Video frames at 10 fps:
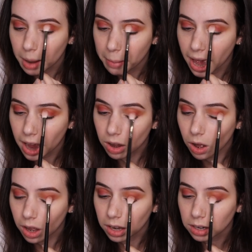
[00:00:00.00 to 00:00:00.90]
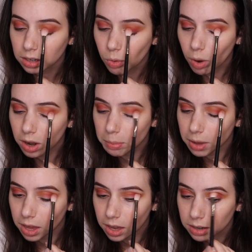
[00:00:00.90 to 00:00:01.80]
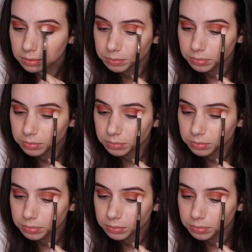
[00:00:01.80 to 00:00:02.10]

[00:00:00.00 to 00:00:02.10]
I pack on quite a bit.